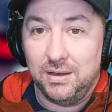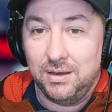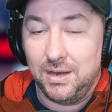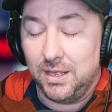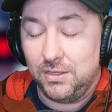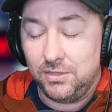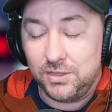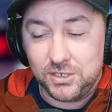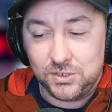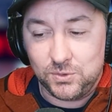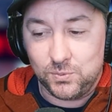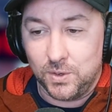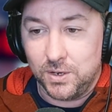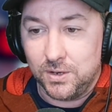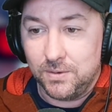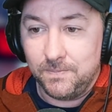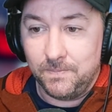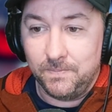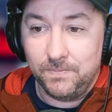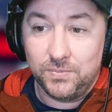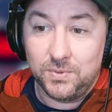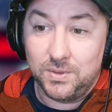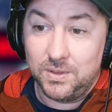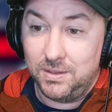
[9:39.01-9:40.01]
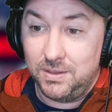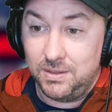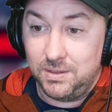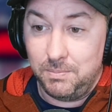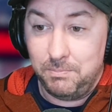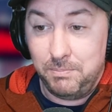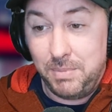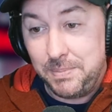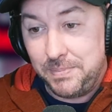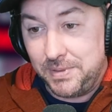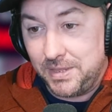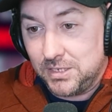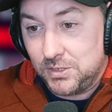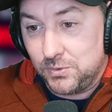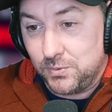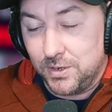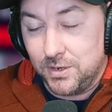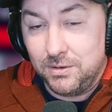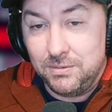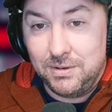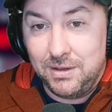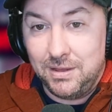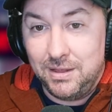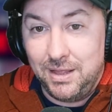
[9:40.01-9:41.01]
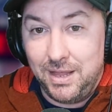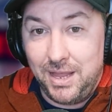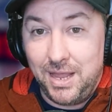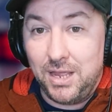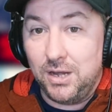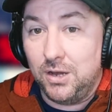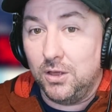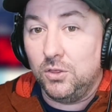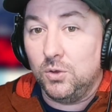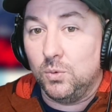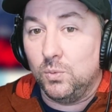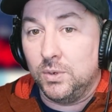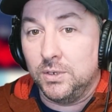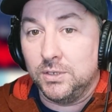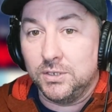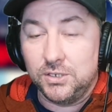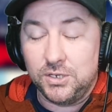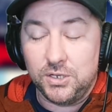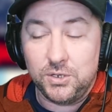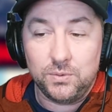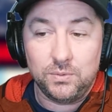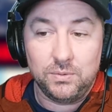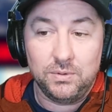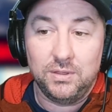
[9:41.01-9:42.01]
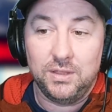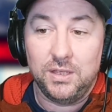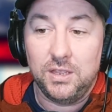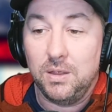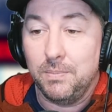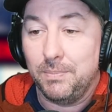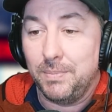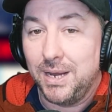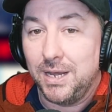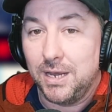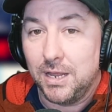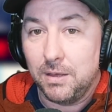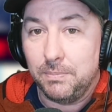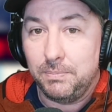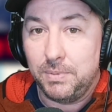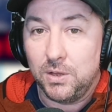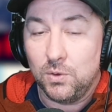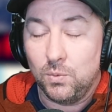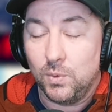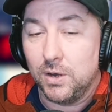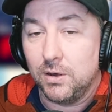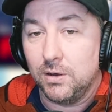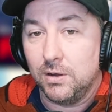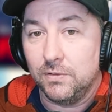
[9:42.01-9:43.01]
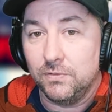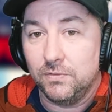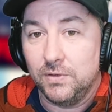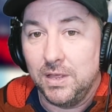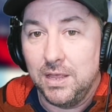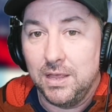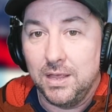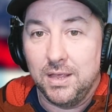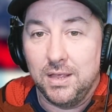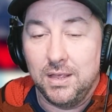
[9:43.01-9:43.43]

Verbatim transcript: Not this one, maybe this one, and other ones too that you might not be aware of.